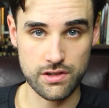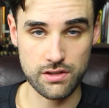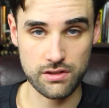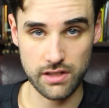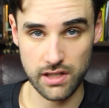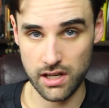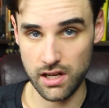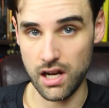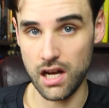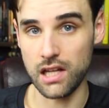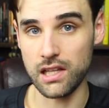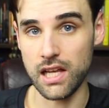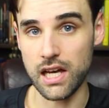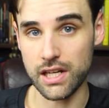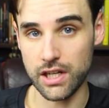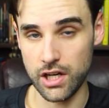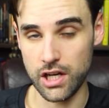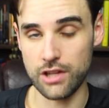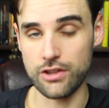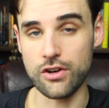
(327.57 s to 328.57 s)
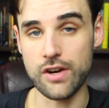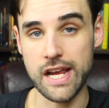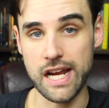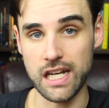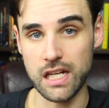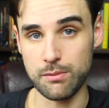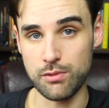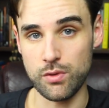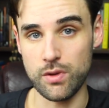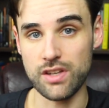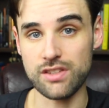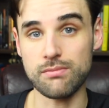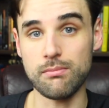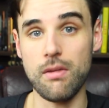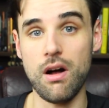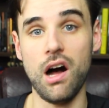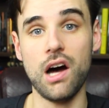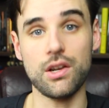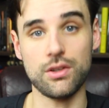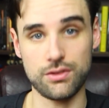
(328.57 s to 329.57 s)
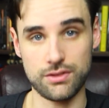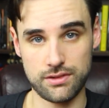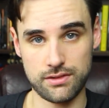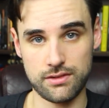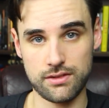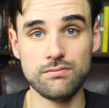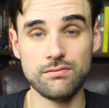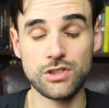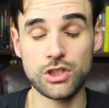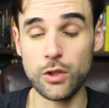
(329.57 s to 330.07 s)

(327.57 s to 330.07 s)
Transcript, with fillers: just like a lot of other AWS models.